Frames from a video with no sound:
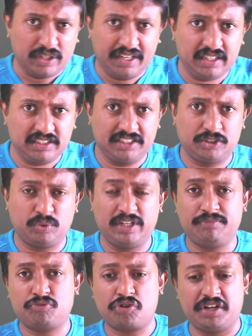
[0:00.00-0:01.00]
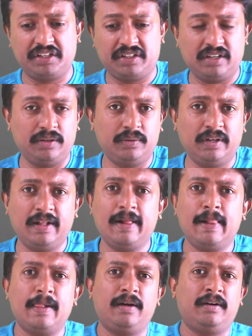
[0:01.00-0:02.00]
connecting to what I'm trying to tell you?
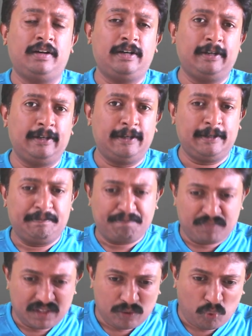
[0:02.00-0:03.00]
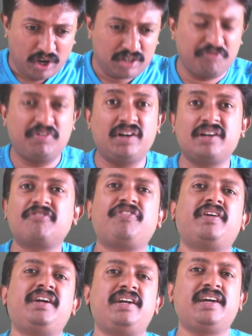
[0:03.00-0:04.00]
What worked
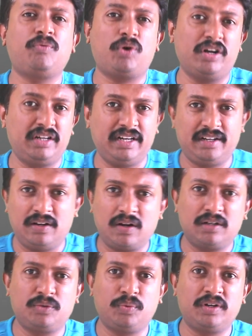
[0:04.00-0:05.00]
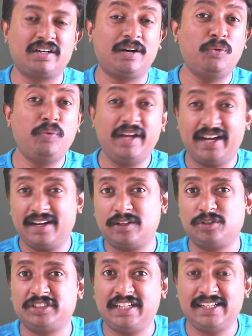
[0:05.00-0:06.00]
for India, what did not work, how we had
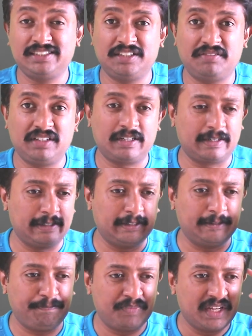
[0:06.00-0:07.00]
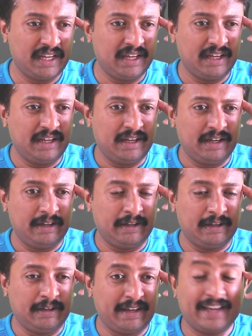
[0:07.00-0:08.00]
to change our
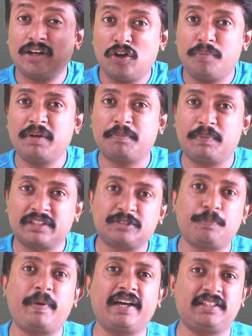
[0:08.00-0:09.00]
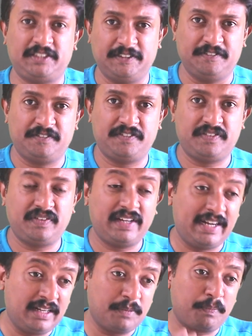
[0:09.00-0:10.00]
economic perspective
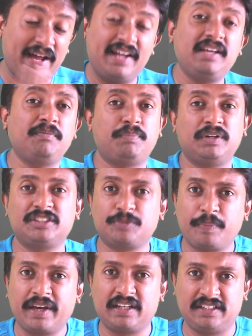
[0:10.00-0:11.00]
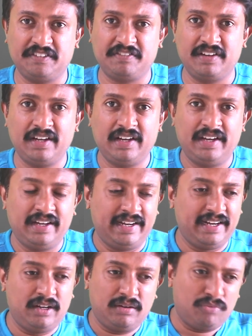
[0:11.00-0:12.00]
and the planning perspective,
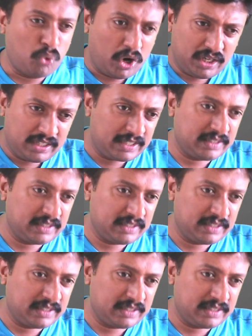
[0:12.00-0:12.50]
and what